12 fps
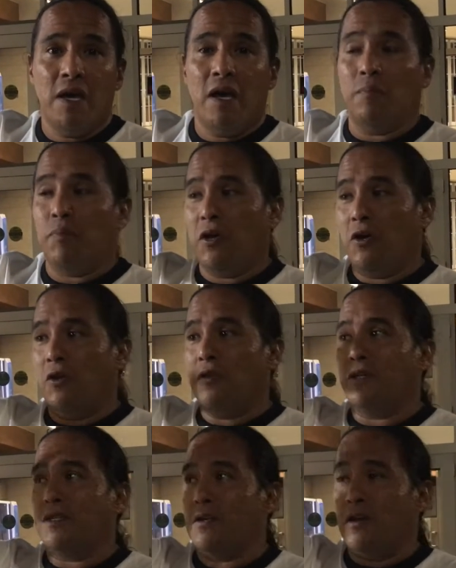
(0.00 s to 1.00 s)
And up here,
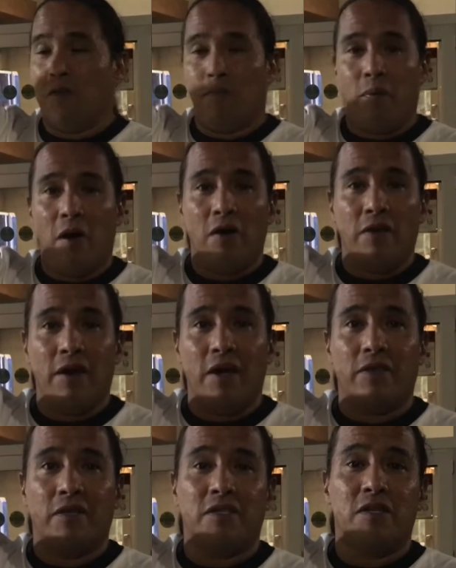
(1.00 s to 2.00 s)
there's another part of
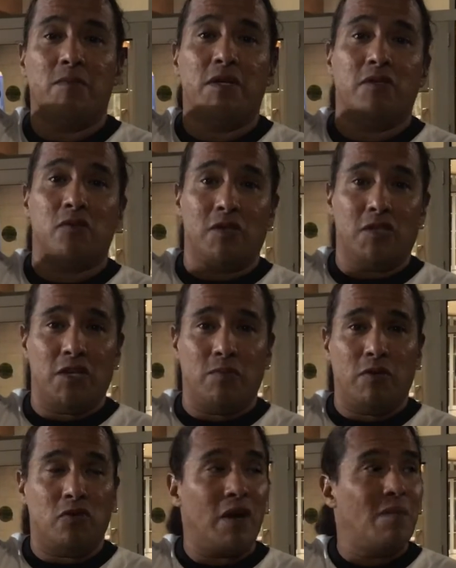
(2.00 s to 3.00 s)
that's the Minnesota
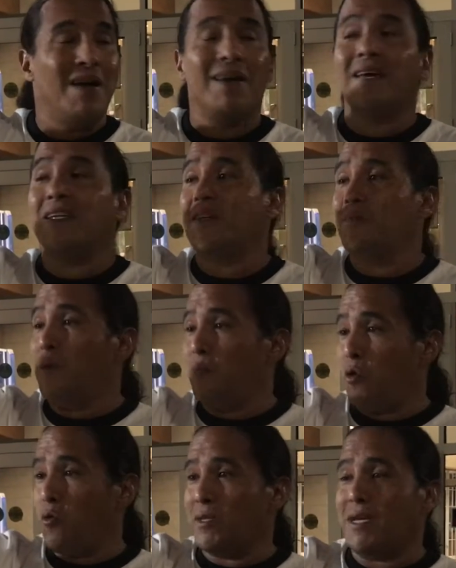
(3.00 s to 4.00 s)
Chippewa tribe. They should be
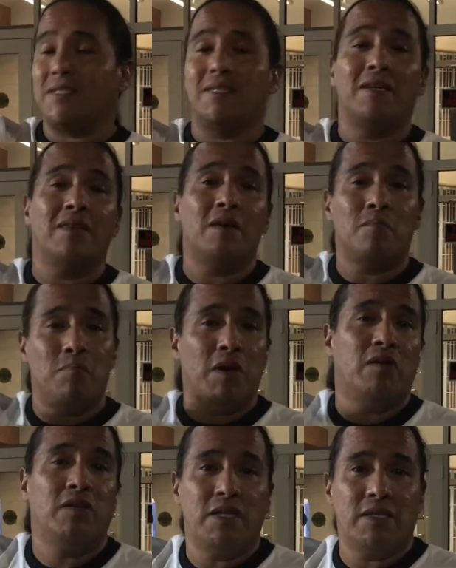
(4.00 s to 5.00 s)
protesting them
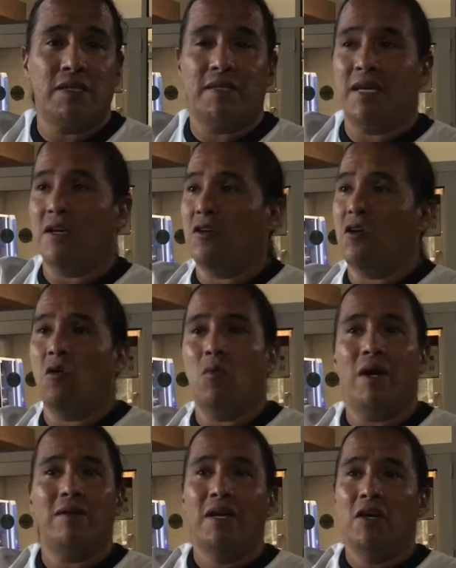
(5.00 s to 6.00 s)
buildings and saying, you know
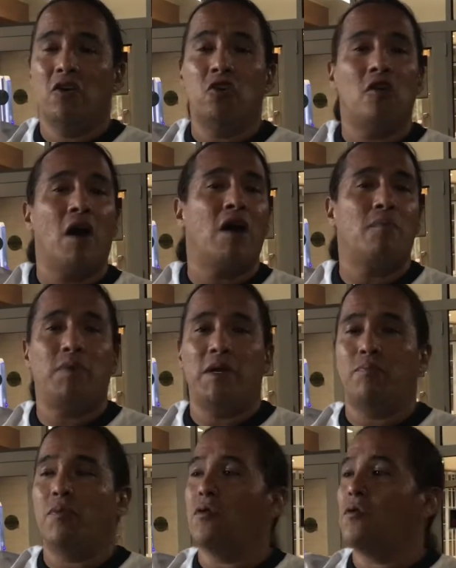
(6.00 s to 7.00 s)
what, you're not our
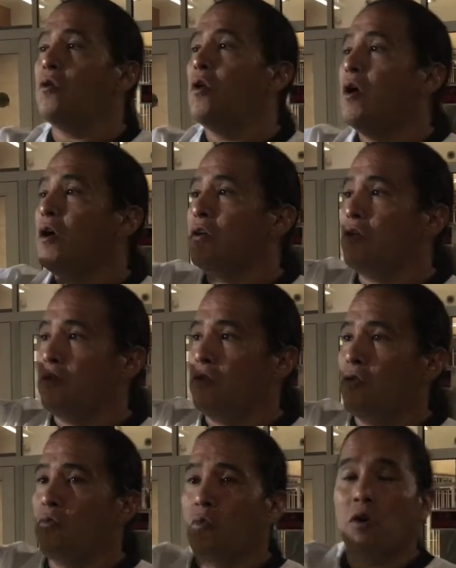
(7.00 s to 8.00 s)
people,
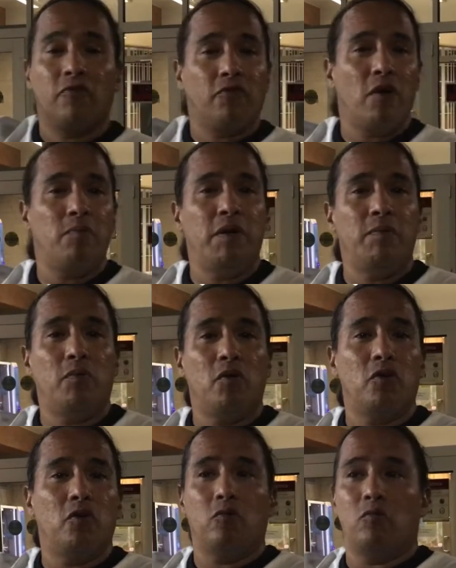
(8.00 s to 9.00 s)
you don't work for our
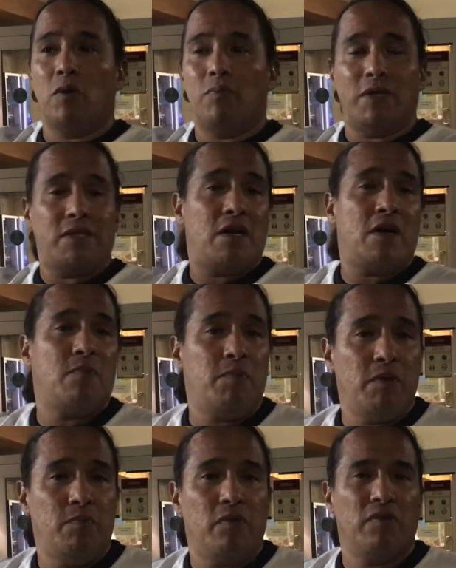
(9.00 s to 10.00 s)
people, you don't represent our
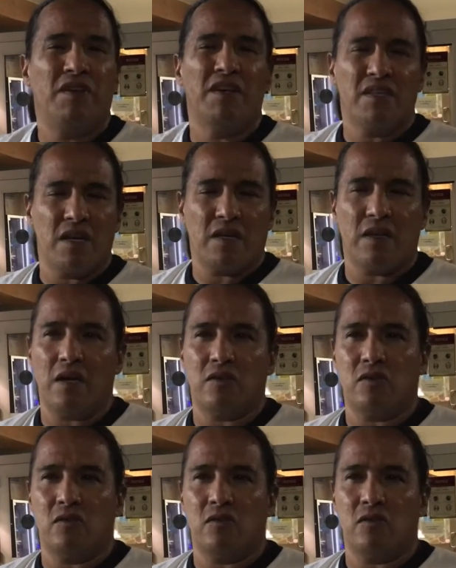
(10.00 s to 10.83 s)
people, things like that.